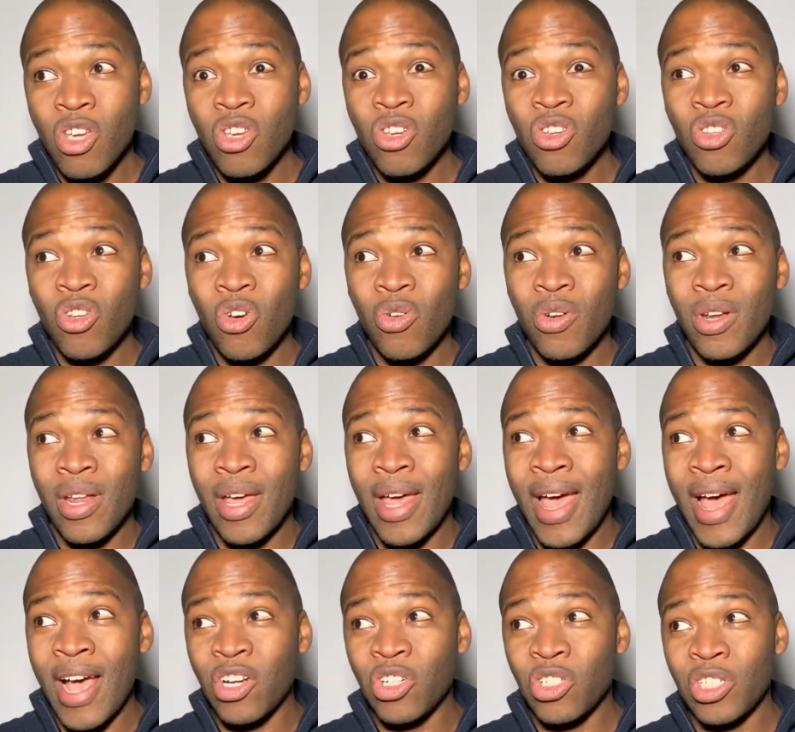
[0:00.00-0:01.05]
you don't
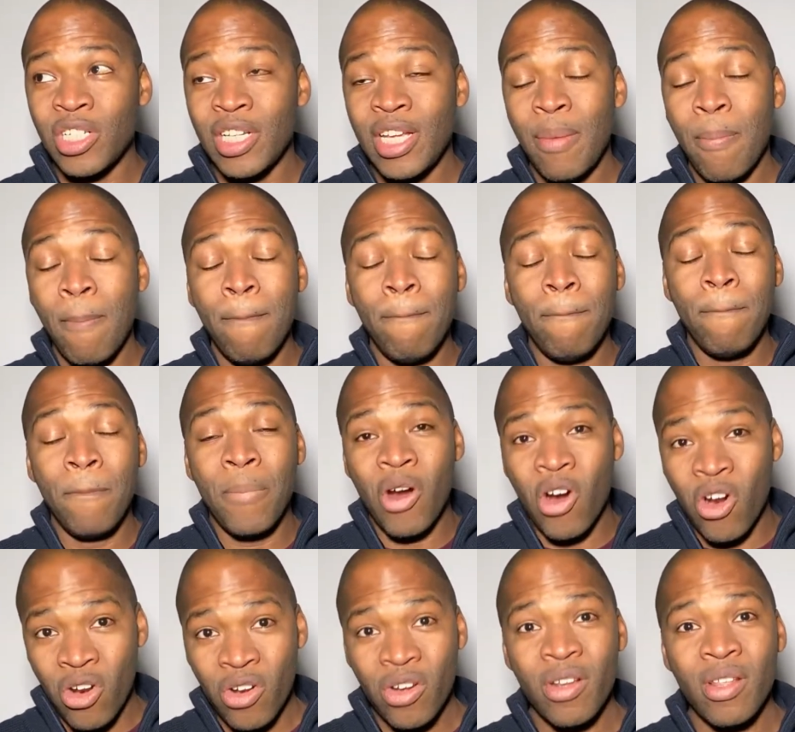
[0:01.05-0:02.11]
actually
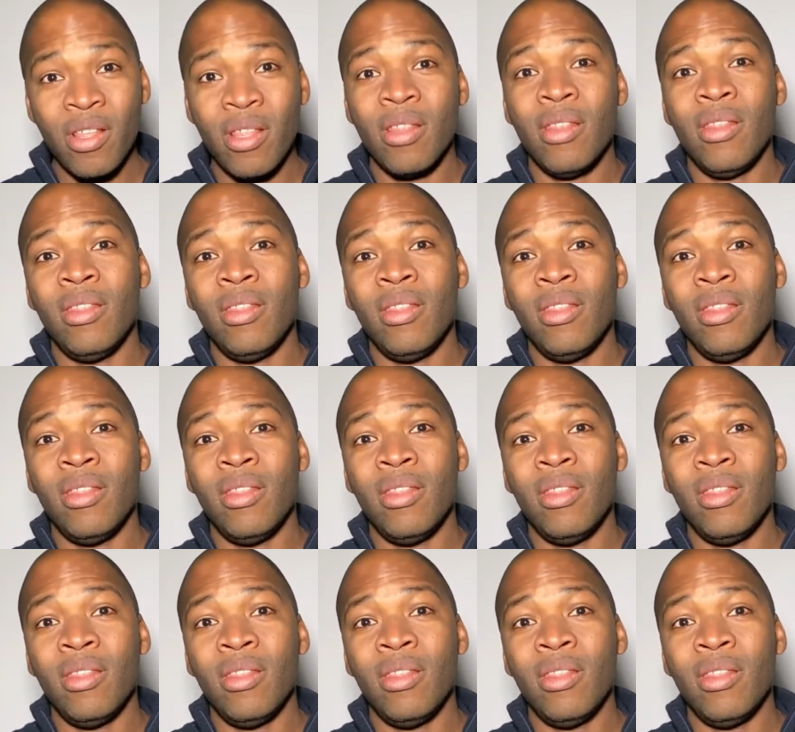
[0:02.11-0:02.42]
burn